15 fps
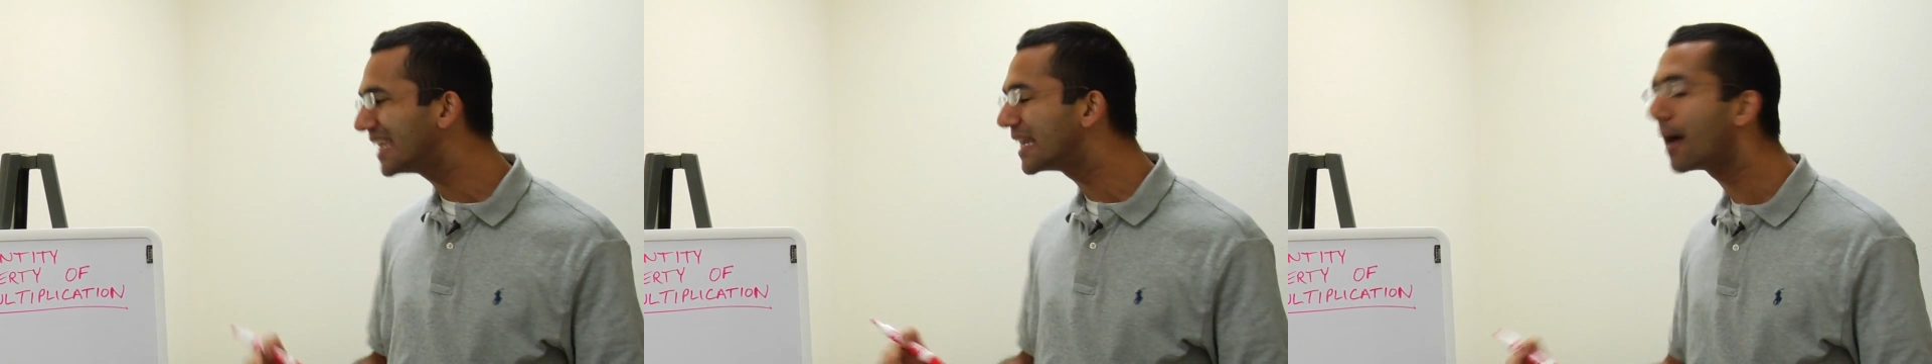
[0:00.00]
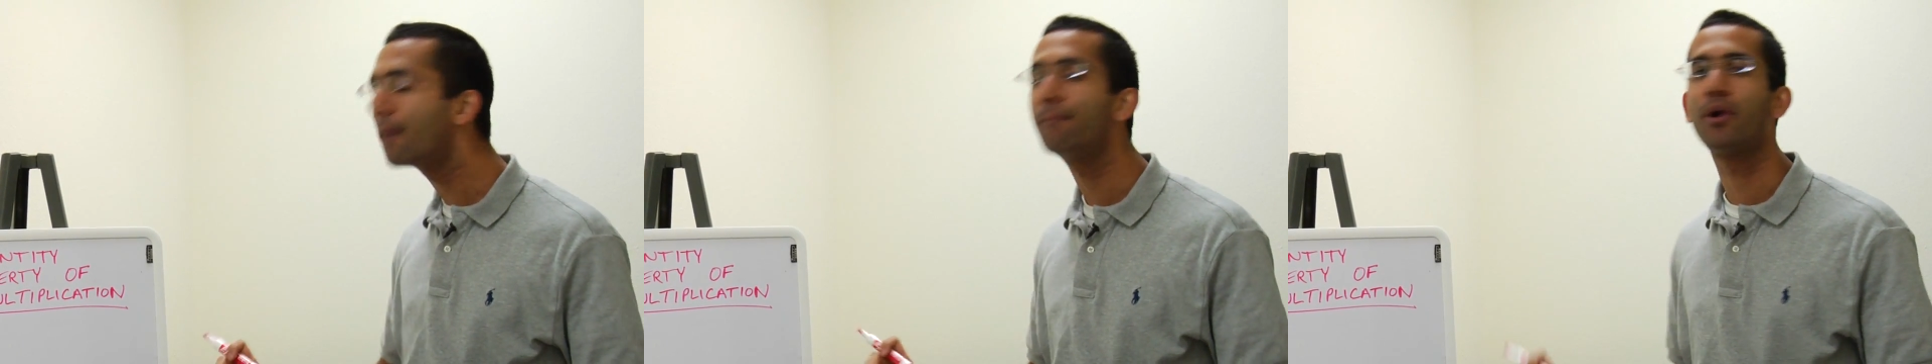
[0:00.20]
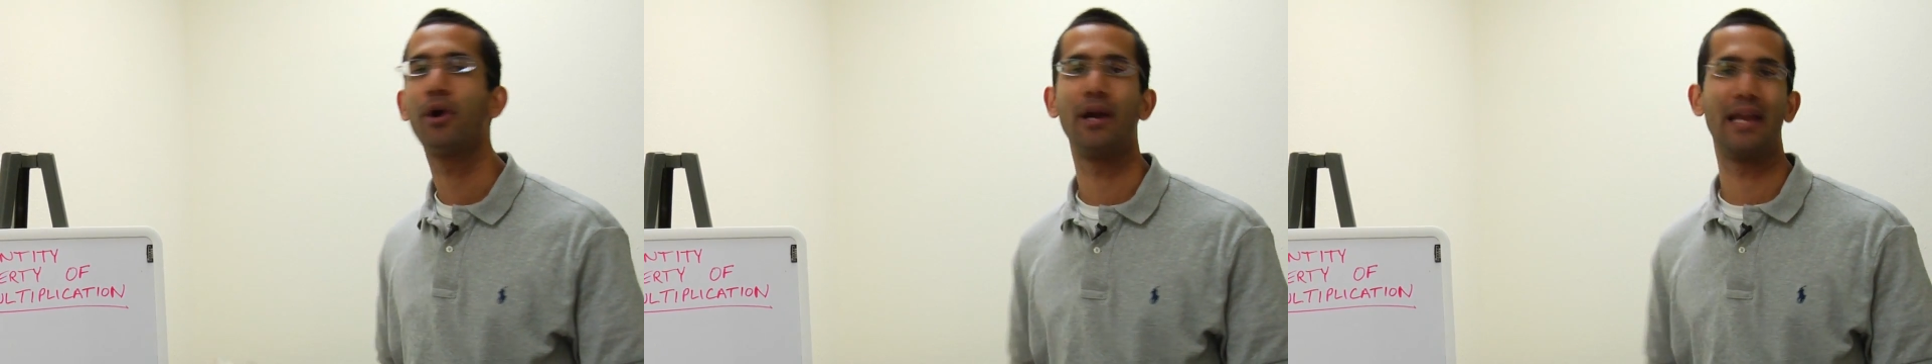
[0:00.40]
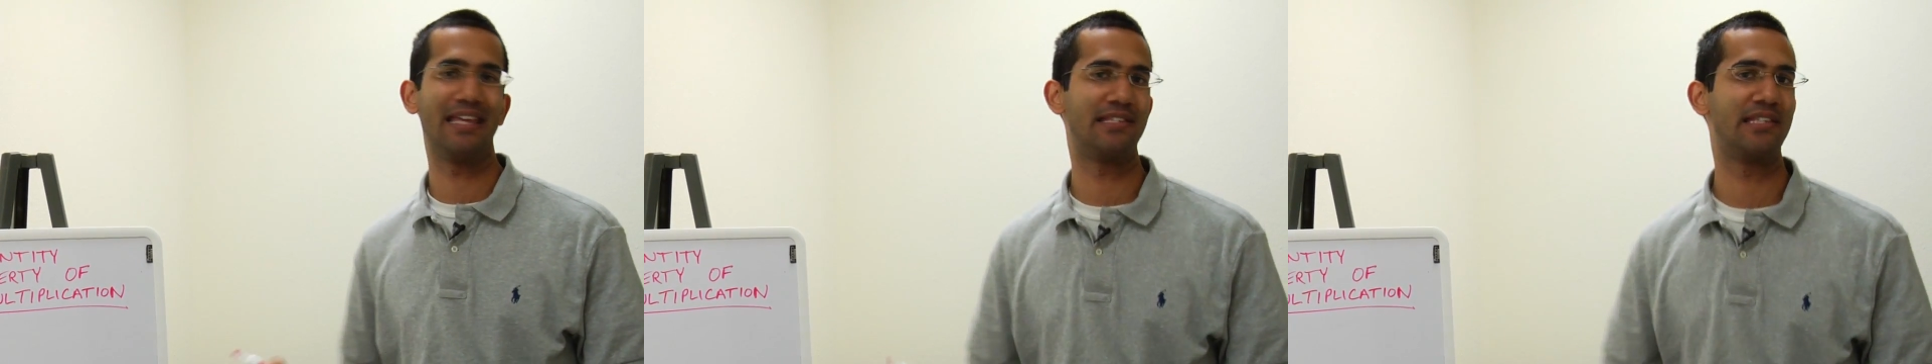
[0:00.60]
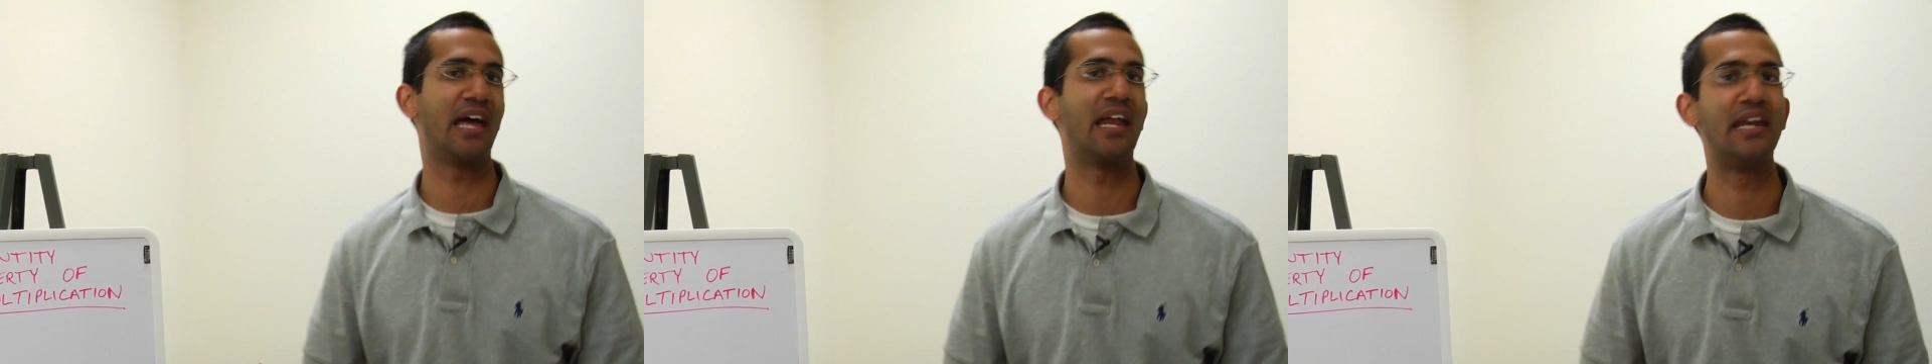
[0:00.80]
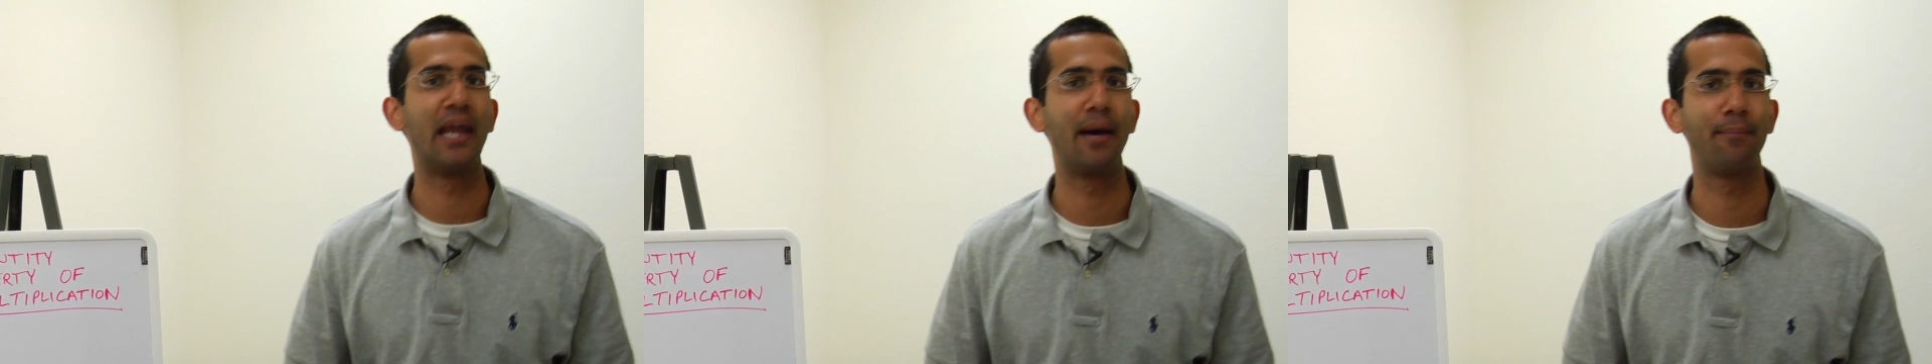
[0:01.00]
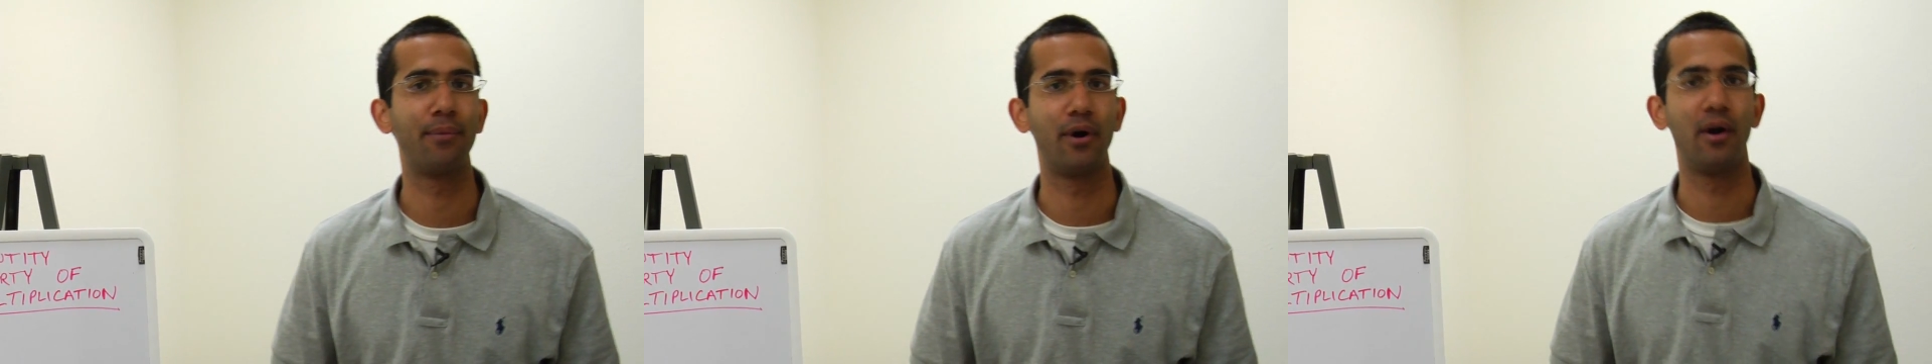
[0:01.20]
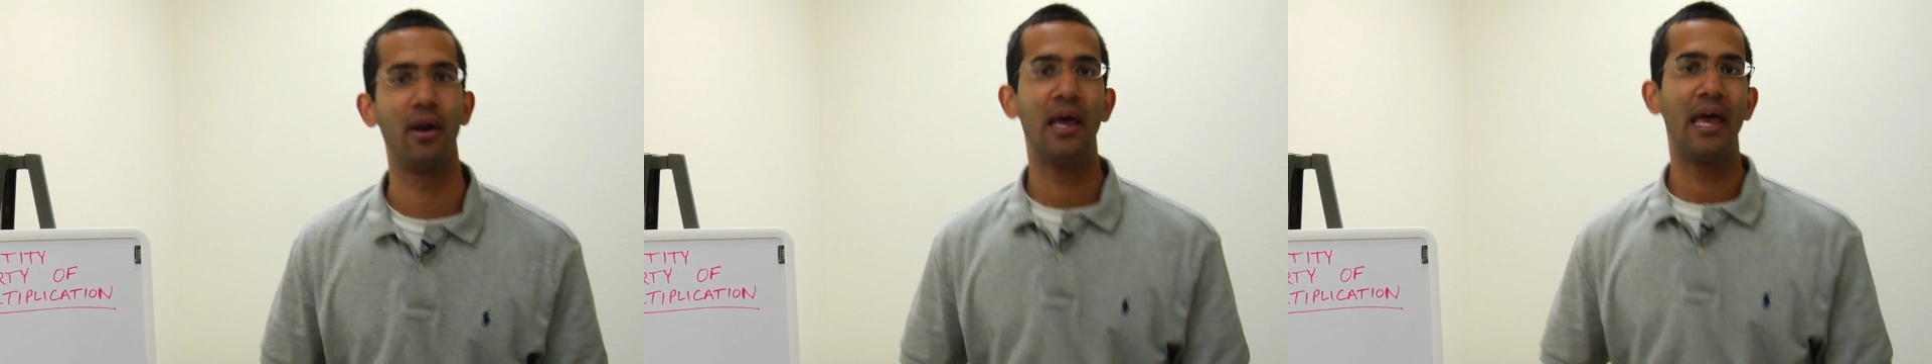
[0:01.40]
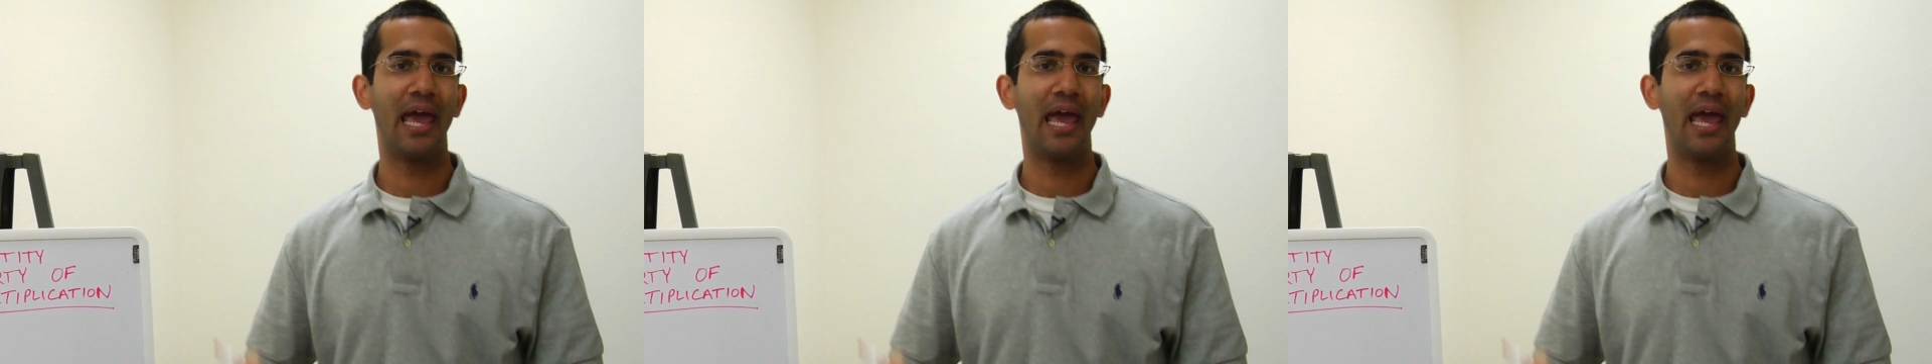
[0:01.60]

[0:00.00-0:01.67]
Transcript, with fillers: number is that number.